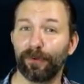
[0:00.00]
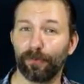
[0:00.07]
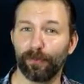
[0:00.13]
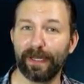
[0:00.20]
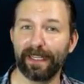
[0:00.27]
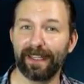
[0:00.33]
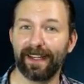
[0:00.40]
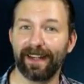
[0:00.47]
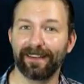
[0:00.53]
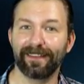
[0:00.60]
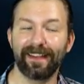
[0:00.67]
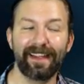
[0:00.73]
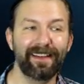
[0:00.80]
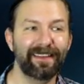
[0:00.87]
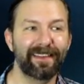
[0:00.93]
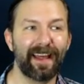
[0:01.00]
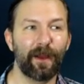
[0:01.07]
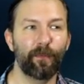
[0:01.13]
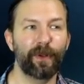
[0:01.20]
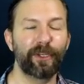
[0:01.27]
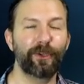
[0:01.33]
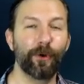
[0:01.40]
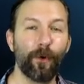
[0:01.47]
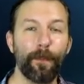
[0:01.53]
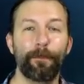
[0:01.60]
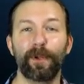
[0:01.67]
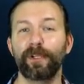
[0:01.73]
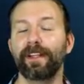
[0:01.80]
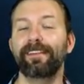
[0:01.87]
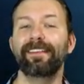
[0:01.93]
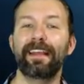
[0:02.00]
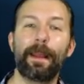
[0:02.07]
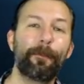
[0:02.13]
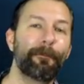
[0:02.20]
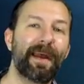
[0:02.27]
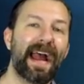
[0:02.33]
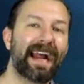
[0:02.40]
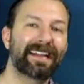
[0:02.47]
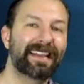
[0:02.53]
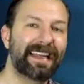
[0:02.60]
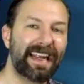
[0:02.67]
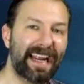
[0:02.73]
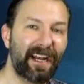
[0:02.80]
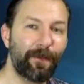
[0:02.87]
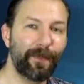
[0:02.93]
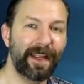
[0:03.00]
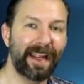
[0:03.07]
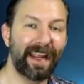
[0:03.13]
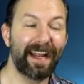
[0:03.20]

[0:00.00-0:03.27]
to realize is that when your bullets impact the enemy,